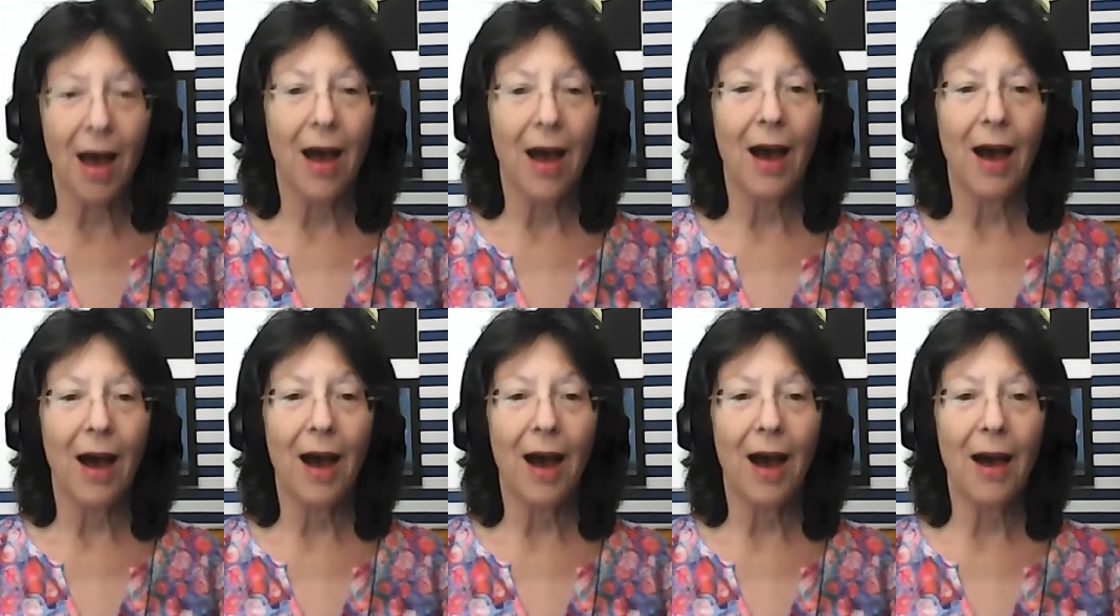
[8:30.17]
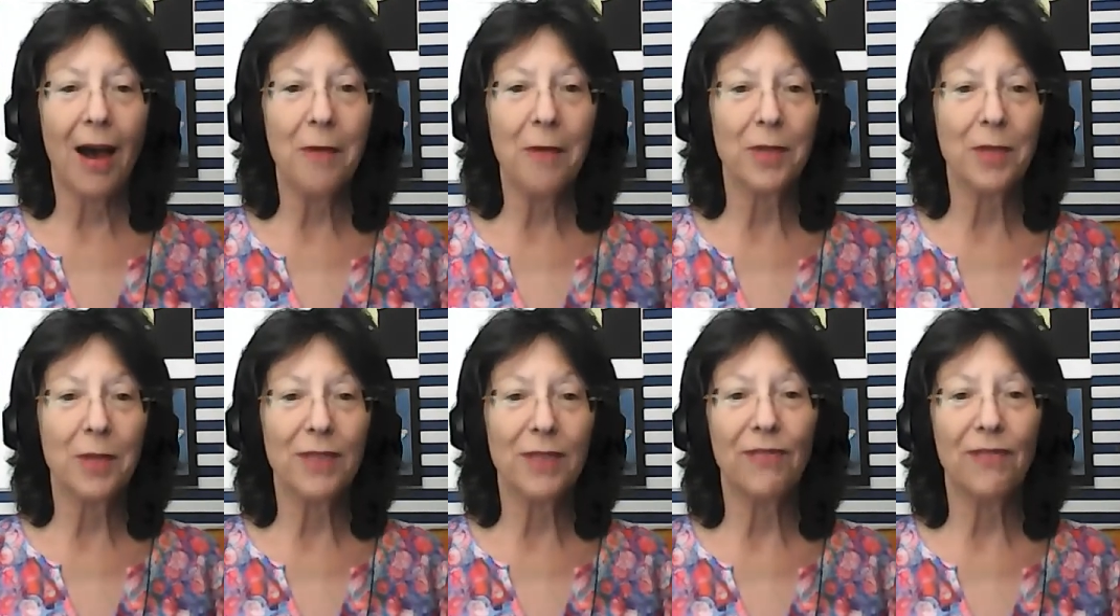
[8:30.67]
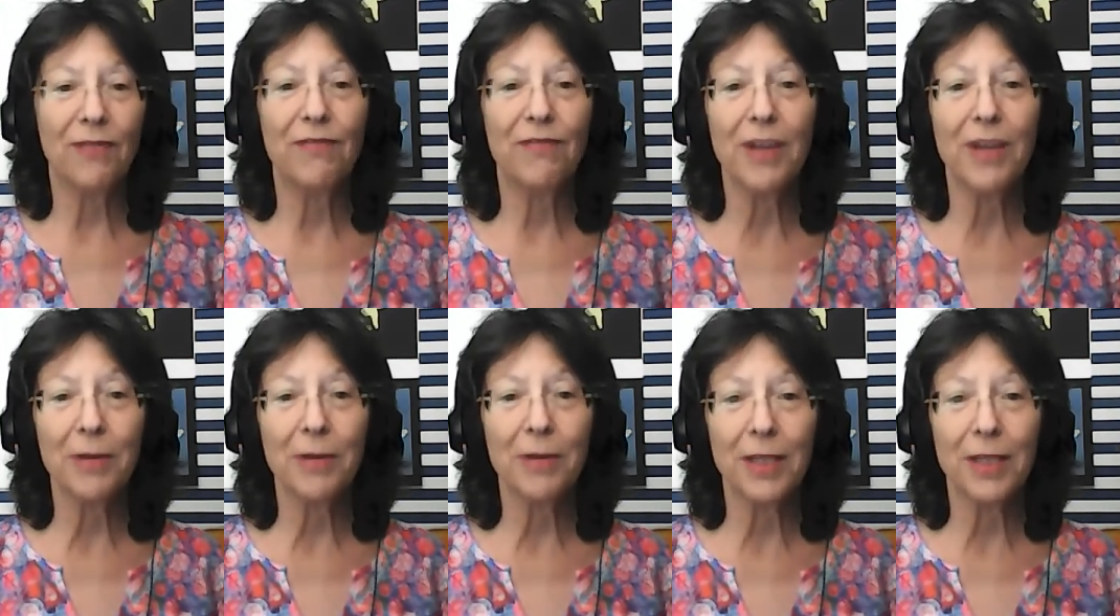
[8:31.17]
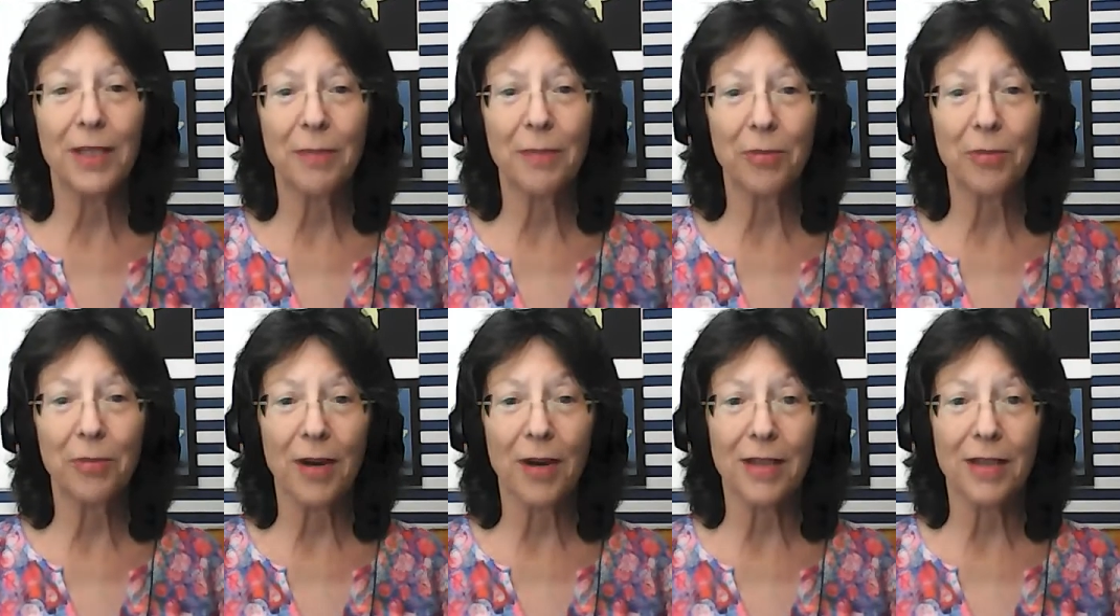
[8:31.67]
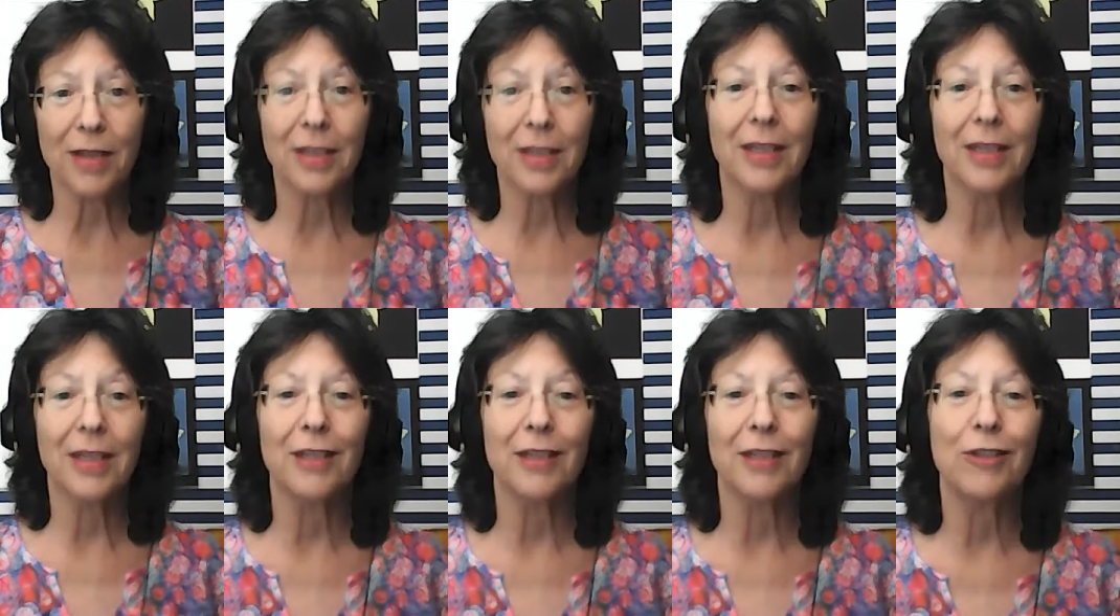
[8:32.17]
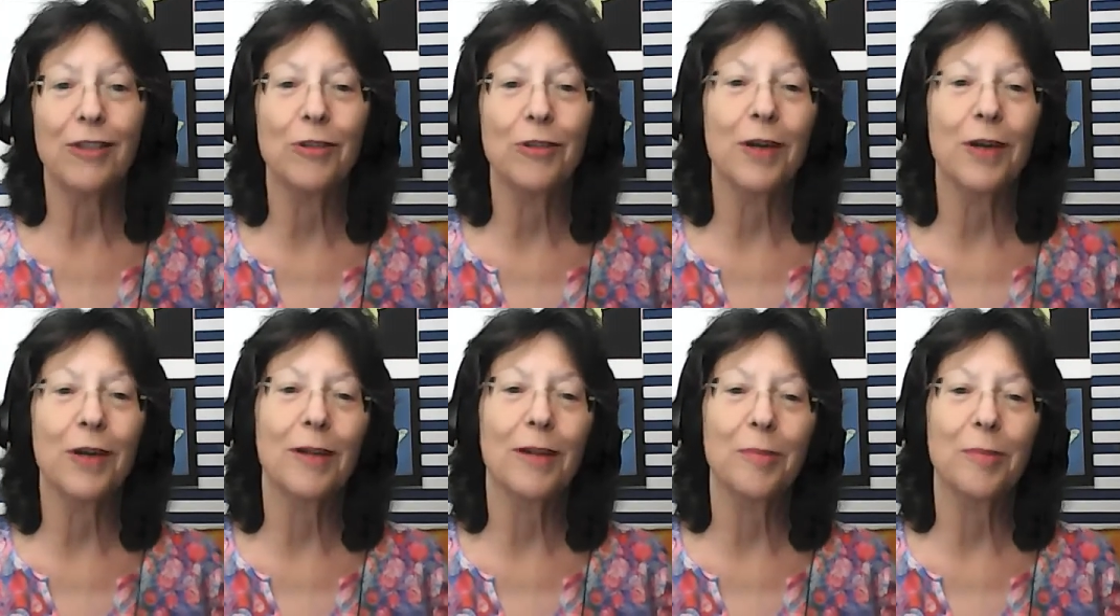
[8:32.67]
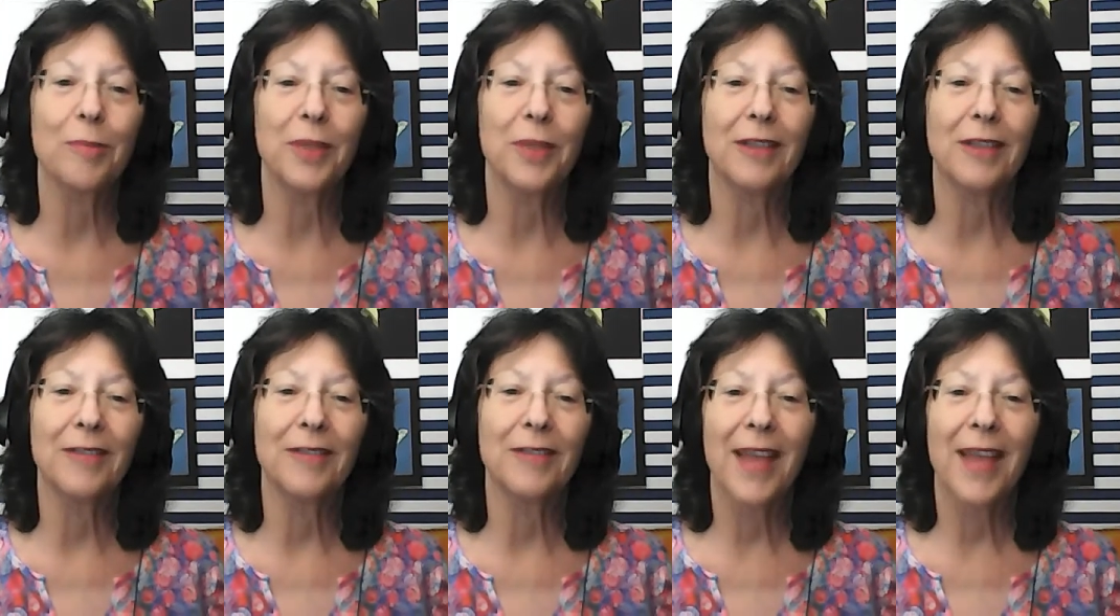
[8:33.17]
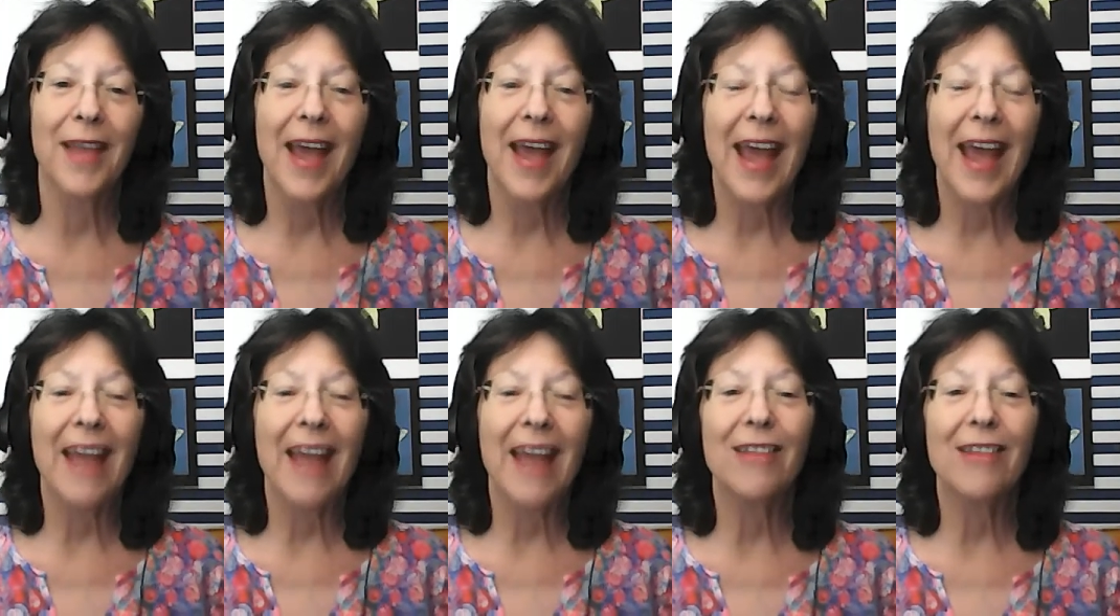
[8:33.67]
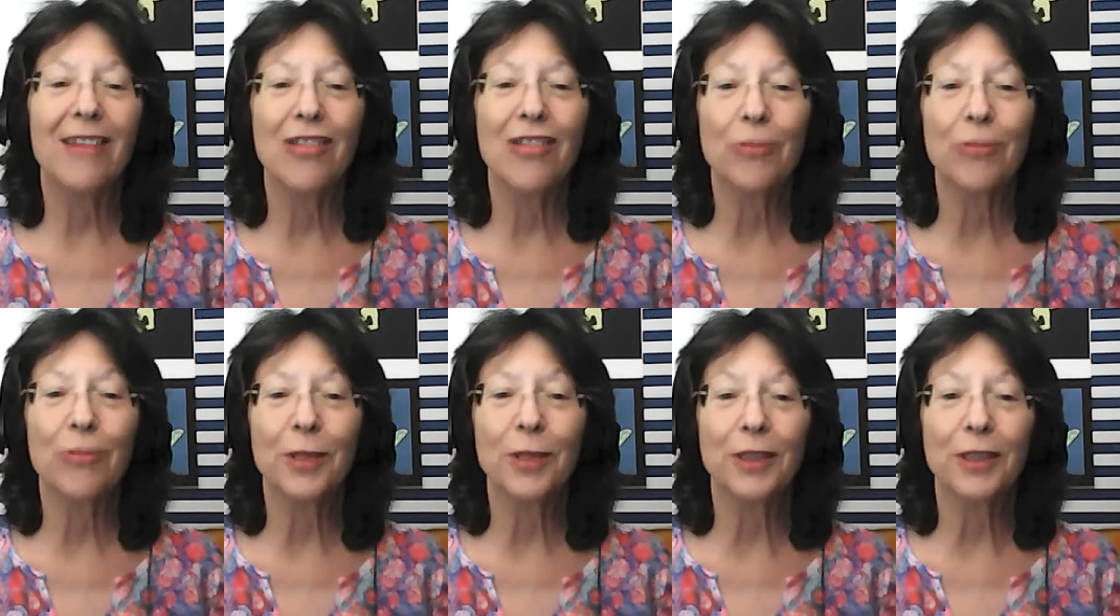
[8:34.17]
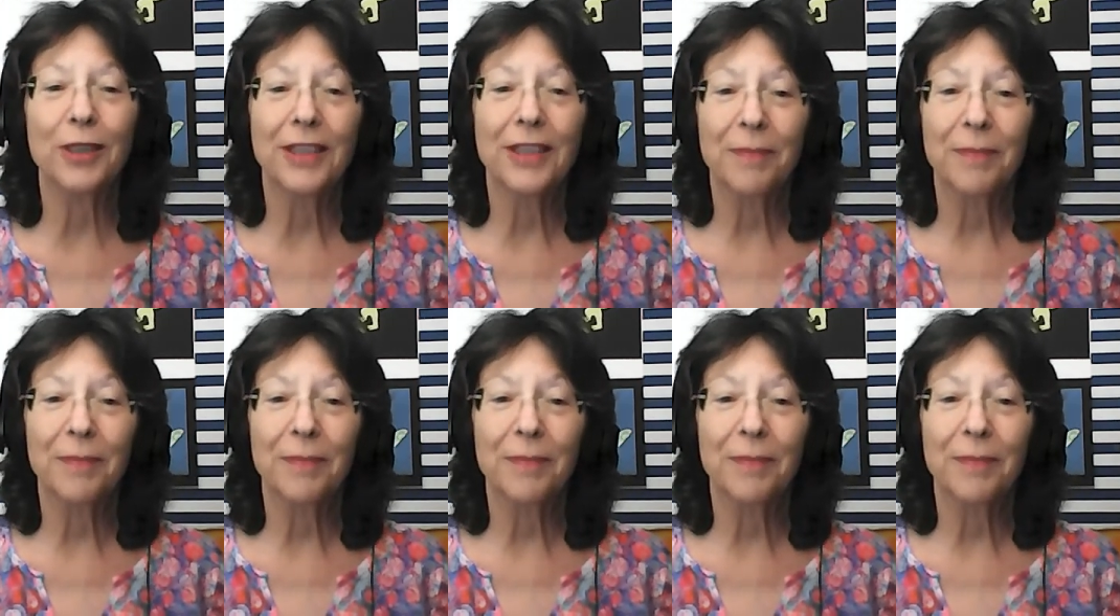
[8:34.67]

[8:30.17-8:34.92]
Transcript: I was very surprised to get a $2 bill and thrilled.